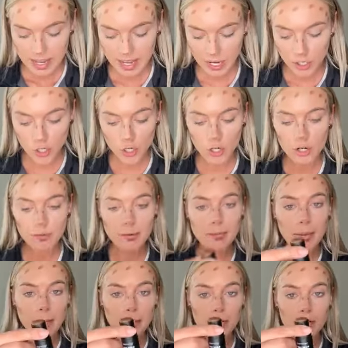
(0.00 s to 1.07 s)
tanner.
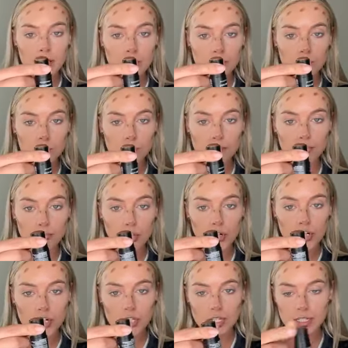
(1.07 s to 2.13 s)
Remember to
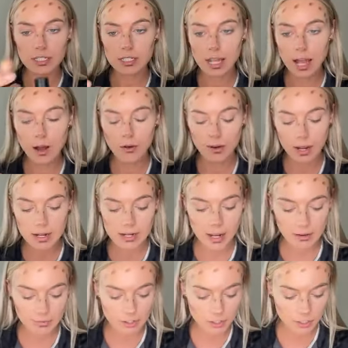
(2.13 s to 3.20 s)
push this down. I
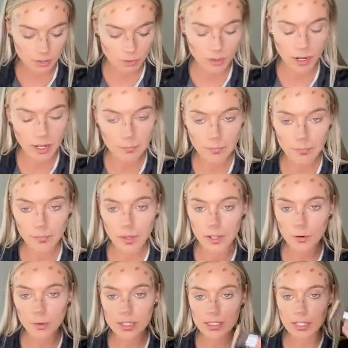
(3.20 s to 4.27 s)
never do, and
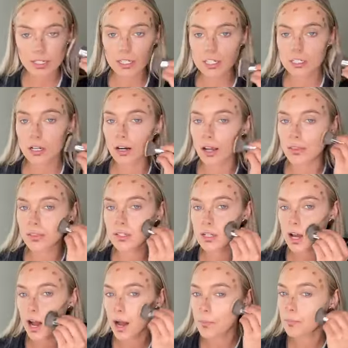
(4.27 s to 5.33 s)
it always gets stuck at the
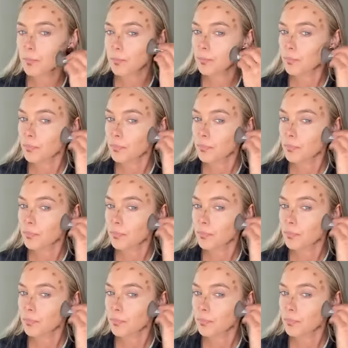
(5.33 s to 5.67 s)
top.